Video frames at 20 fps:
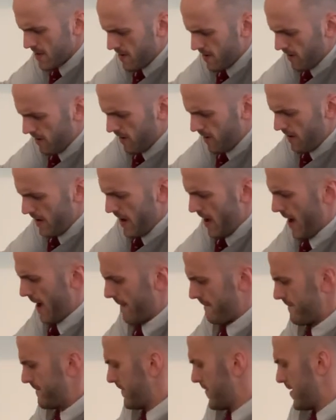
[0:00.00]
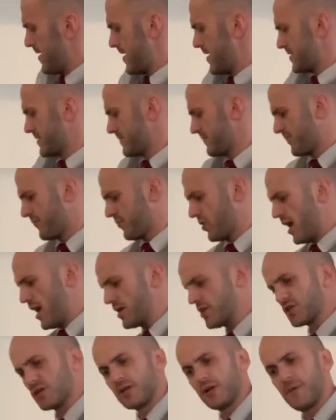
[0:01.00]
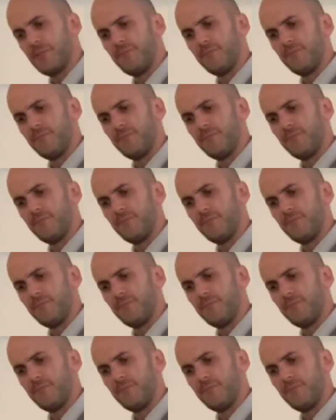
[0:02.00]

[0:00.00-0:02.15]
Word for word: Oh yeah, nice and fresh.